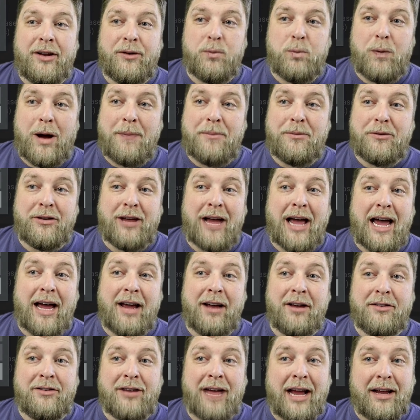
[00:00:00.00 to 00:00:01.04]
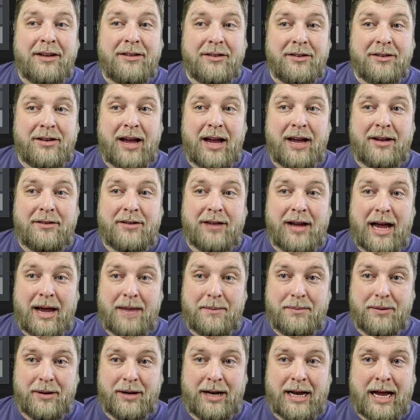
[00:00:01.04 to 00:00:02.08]
this website exact as I
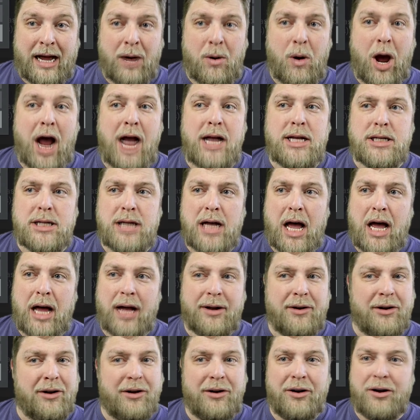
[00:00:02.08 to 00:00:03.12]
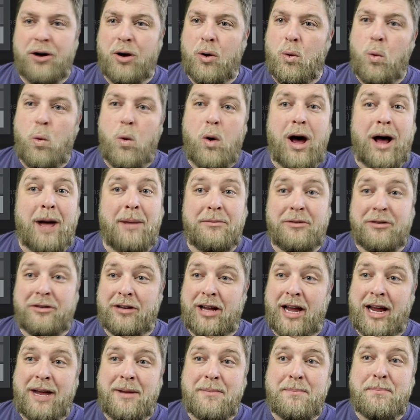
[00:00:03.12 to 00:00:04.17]
type it now. Exact. I don't know what I'm
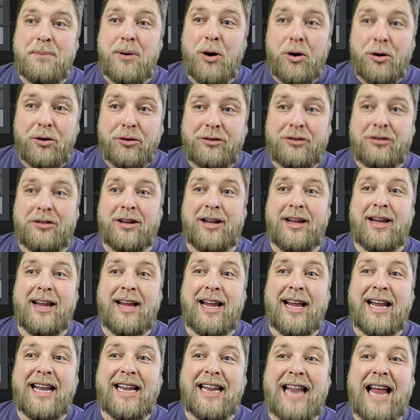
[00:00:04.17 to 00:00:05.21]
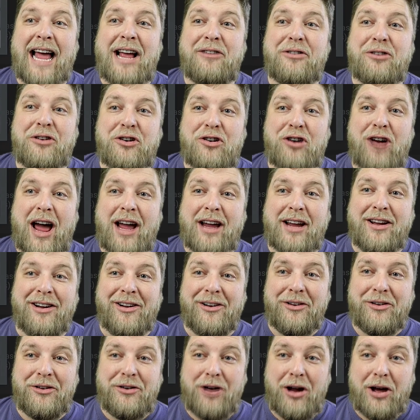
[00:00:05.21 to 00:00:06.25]
saying, but
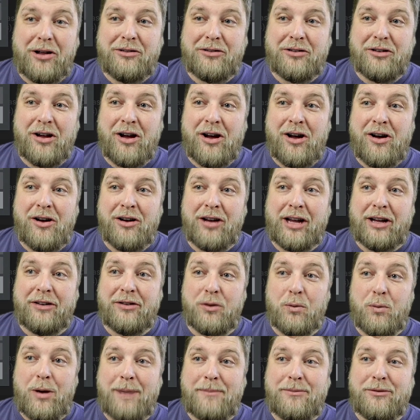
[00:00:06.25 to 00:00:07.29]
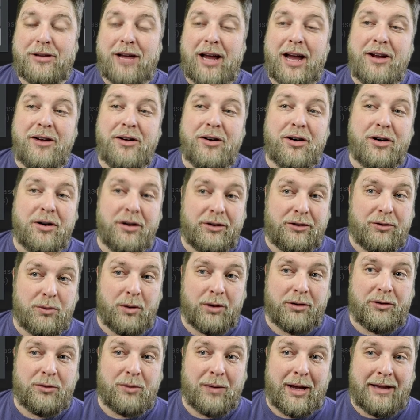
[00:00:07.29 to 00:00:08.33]
letscrackon.org is the website you're going to
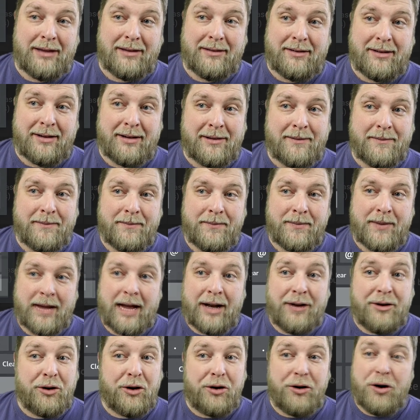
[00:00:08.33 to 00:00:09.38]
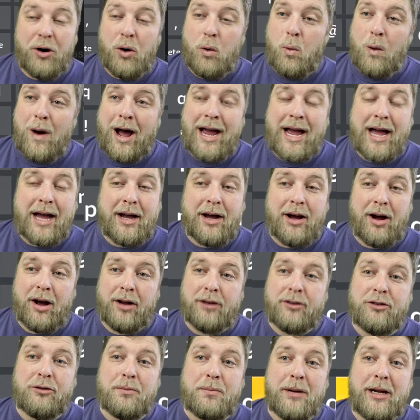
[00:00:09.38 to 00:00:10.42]
want to enter. Don't know why I
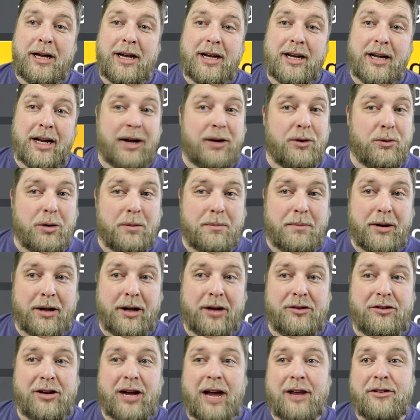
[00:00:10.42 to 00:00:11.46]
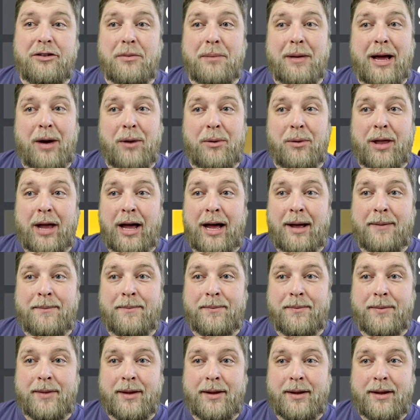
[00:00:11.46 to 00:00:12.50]
can't speak, and I do apologize about that.
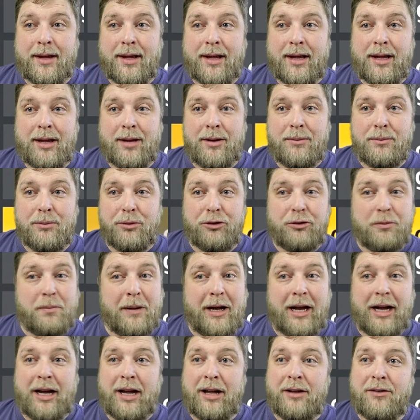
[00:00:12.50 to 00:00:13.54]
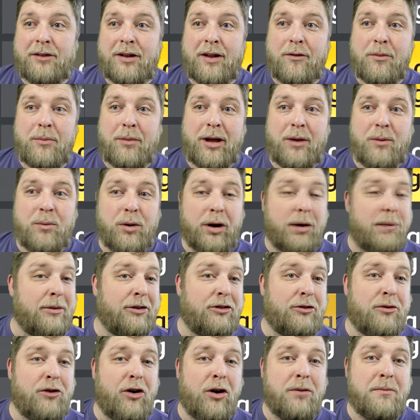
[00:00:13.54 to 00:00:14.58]
But speaking's never been one of my
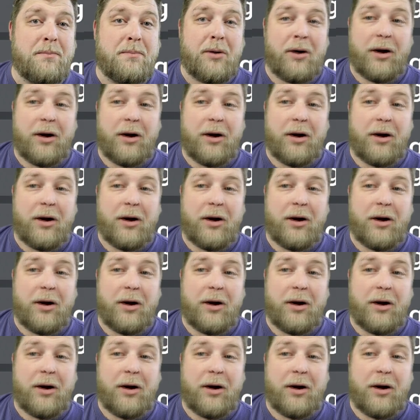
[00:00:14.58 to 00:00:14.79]
strong